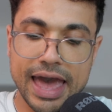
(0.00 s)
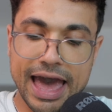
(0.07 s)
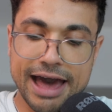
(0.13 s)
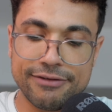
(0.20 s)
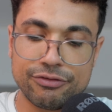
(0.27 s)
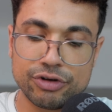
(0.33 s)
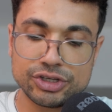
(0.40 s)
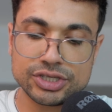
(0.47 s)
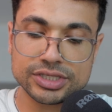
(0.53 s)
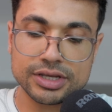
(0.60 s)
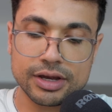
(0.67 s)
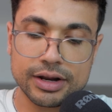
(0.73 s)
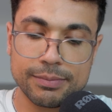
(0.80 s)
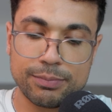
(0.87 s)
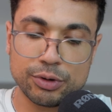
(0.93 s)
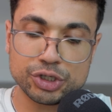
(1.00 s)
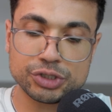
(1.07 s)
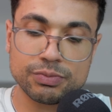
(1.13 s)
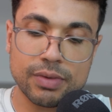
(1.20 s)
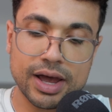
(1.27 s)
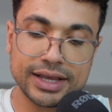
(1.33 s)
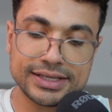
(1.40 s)
average is gonna
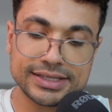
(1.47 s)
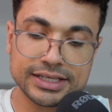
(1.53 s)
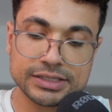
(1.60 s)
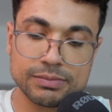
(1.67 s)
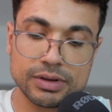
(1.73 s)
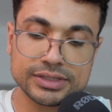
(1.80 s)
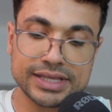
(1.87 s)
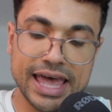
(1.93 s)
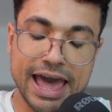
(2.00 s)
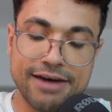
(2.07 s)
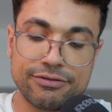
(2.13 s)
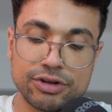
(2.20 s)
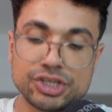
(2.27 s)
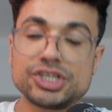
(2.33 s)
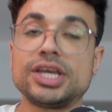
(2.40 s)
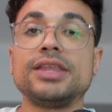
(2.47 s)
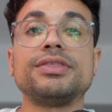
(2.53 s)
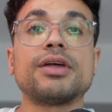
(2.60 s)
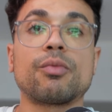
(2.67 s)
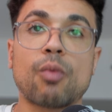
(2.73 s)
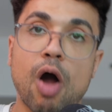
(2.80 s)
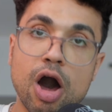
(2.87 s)
push my 6 months average in
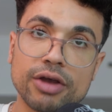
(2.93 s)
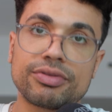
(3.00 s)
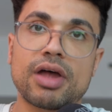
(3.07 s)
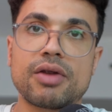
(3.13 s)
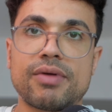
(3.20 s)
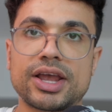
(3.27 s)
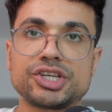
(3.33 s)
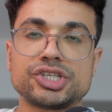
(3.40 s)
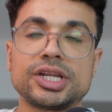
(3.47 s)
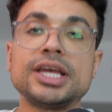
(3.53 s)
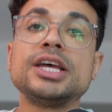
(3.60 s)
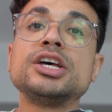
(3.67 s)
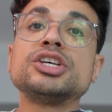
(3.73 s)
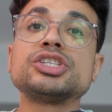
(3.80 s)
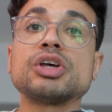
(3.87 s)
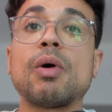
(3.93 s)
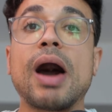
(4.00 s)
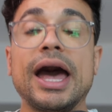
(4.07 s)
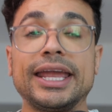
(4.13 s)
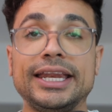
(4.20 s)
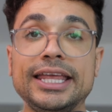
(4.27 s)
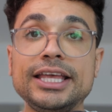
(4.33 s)
the wrong direction. So
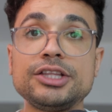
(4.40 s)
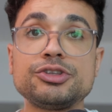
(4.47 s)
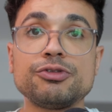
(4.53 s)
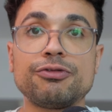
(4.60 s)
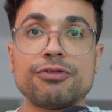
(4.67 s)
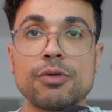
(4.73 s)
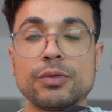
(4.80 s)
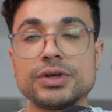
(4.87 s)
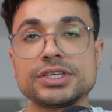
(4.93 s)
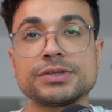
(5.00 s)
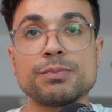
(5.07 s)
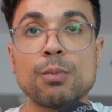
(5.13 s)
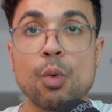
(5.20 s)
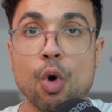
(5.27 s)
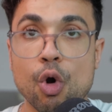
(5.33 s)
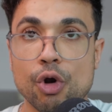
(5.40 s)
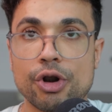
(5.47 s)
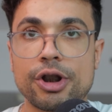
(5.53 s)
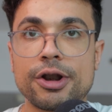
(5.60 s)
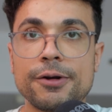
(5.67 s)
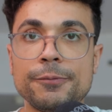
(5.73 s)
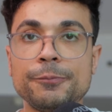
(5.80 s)
I need to focus
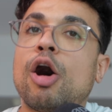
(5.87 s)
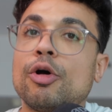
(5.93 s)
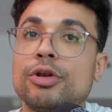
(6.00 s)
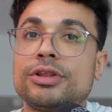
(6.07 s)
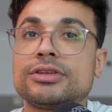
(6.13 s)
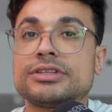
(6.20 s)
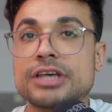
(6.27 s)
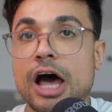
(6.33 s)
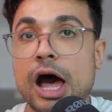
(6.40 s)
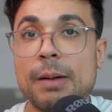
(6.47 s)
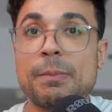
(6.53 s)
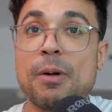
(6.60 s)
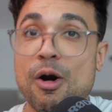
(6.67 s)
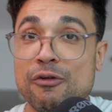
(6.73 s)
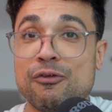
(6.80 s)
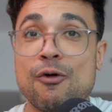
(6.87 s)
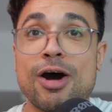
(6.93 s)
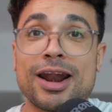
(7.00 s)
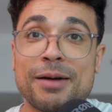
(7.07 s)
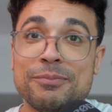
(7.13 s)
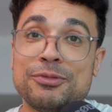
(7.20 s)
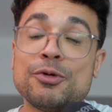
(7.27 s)
more on top of
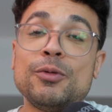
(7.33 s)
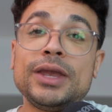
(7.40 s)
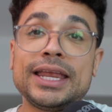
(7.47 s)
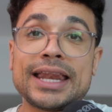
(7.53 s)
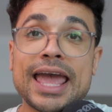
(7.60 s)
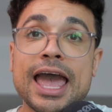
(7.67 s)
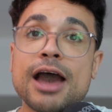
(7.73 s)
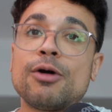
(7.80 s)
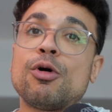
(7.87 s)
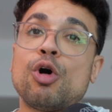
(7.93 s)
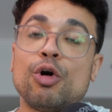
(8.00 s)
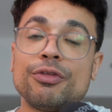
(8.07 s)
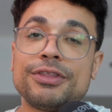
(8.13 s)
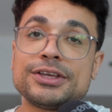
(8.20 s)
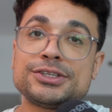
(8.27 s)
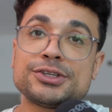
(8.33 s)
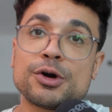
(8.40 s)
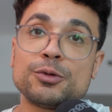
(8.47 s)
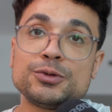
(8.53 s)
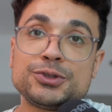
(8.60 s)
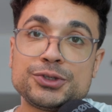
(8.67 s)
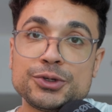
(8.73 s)
what I'm doing now on the
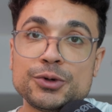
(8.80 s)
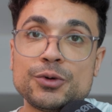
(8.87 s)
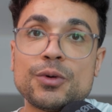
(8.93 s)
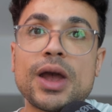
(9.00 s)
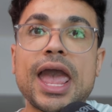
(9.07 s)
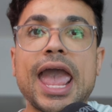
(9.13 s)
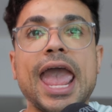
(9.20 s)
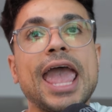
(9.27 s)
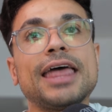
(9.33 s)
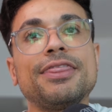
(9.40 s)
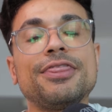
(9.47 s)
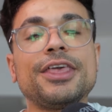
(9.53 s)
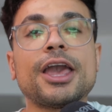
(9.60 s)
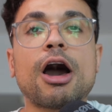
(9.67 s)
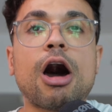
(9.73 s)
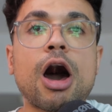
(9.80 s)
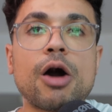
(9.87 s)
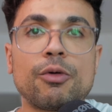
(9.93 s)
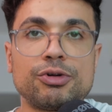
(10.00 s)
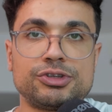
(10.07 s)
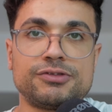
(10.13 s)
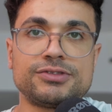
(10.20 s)
Zone 2 and the
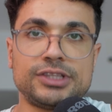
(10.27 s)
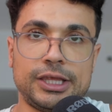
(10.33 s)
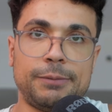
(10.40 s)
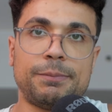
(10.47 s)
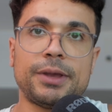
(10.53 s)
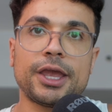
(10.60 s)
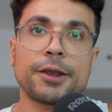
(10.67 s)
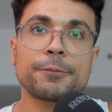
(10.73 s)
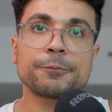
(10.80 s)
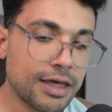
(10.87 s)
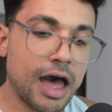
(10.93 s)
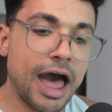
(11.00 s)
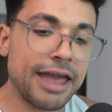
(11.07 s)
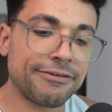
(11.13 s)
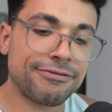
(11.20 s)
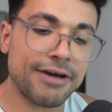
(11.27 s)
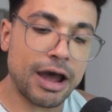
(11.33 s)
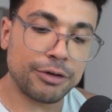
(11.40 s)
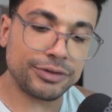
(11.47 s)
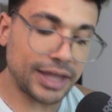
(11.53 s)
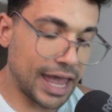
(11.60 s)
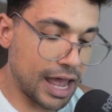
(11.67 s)
hours of sleeping. I
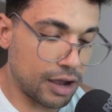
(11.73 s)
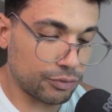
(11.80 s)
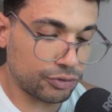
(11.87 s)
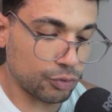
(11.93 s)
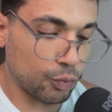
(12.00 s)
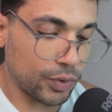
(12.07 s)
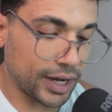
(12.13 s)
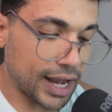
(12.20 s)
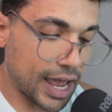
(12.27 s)
found out when